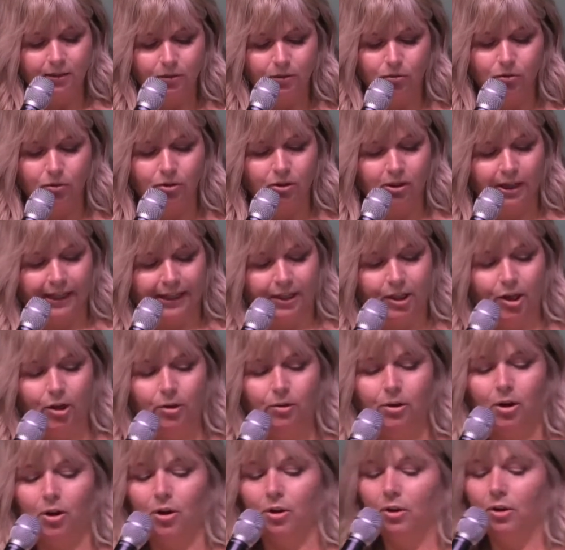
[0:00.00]
the law like no
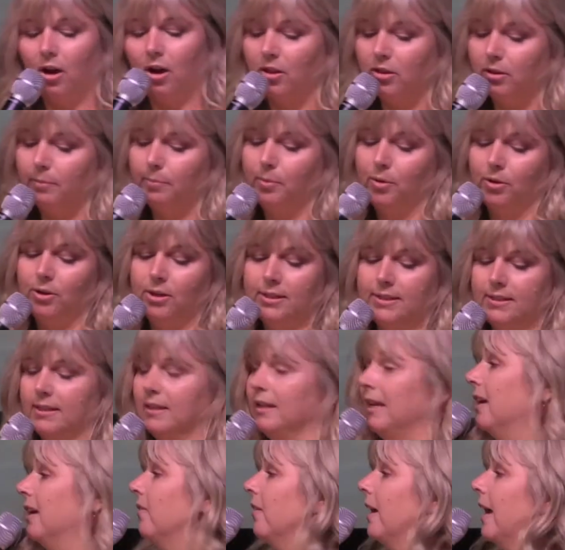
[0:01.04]
other person
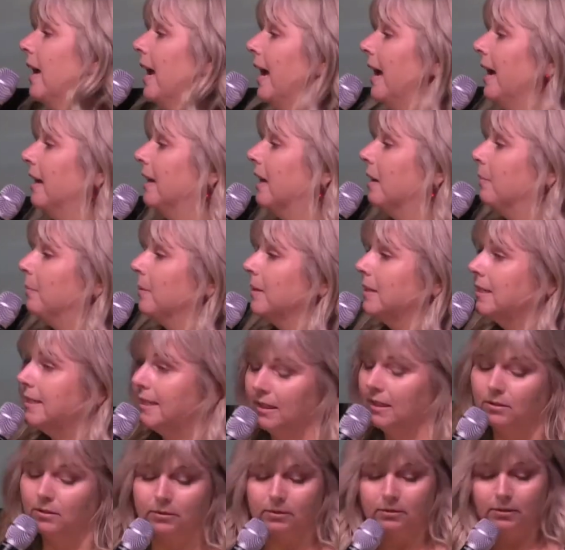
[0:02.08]
ever had up
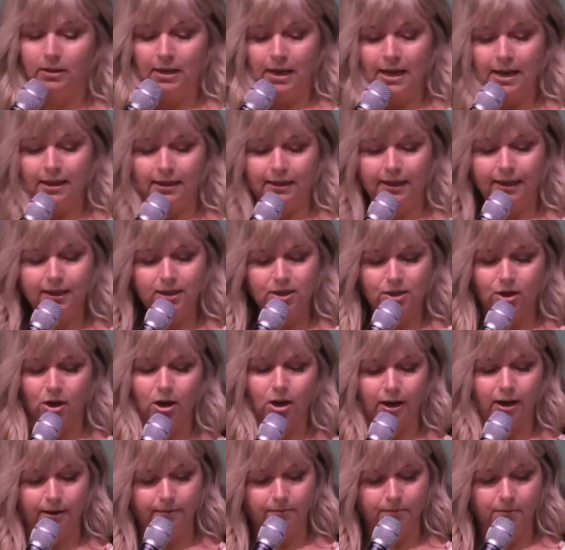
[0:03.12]
until that
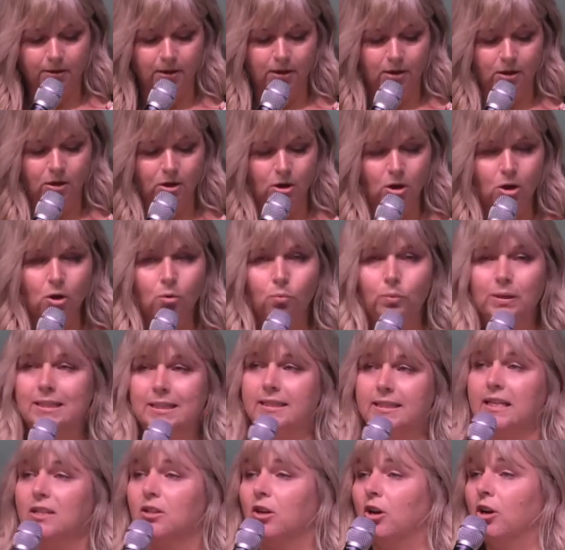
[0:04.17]
time, we
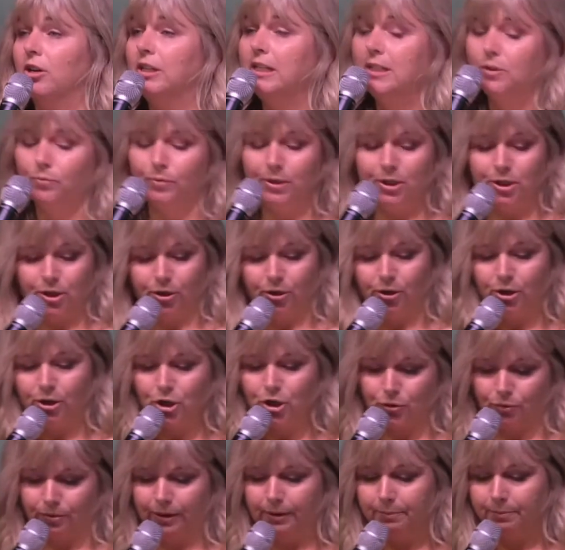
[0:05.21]
see that on his return
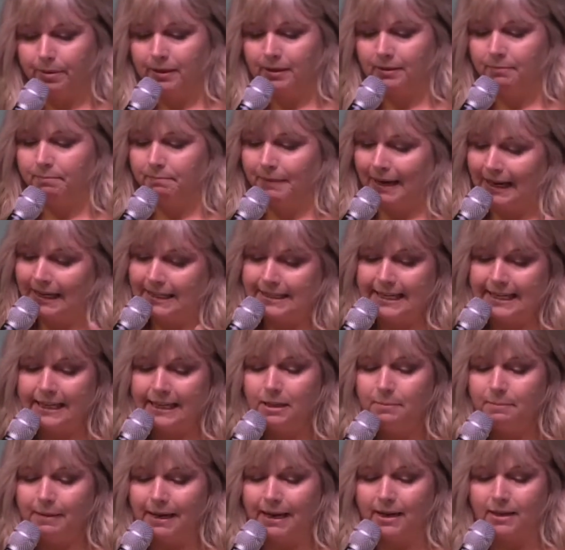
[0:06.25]
trip back down
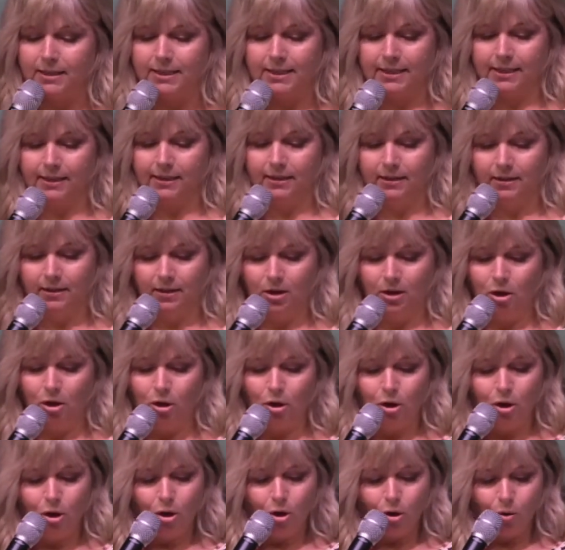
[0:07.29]
the mountain
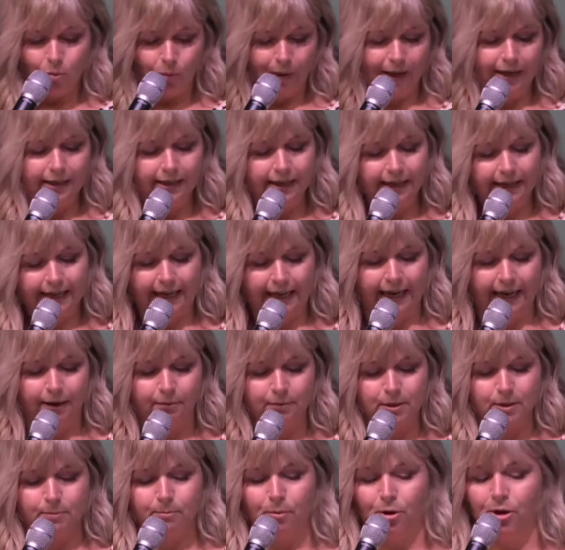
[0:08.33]
where they're
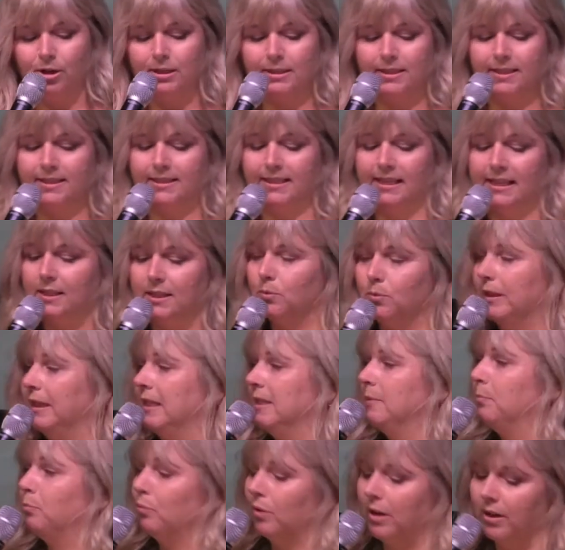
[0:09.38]
camped, Moses sees what
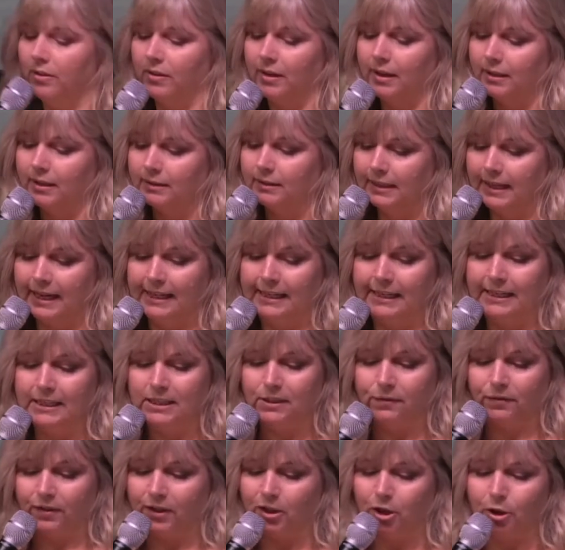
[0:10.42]
his brother and
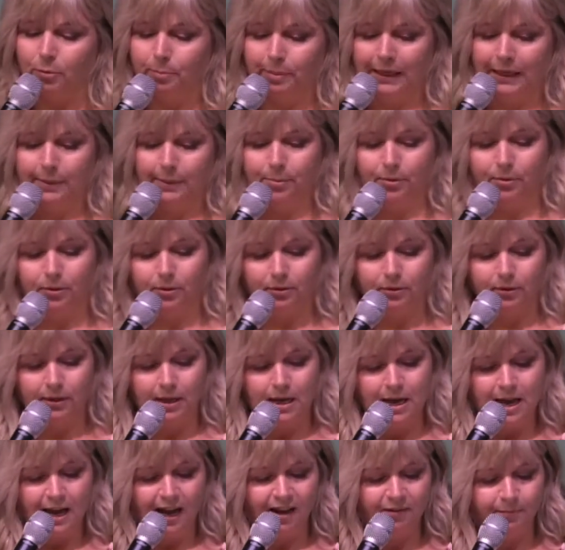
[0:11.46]
his fellow people
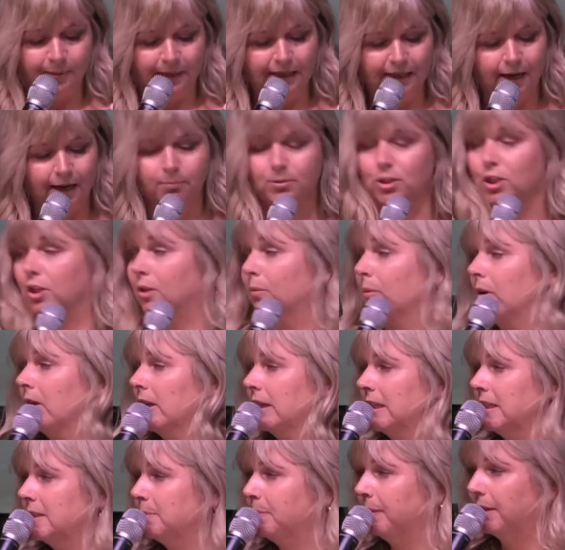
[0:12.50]
have been up to while
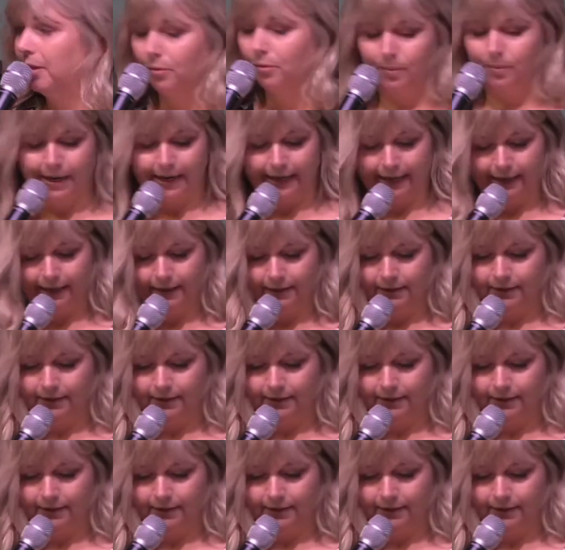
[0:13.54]
he's been away.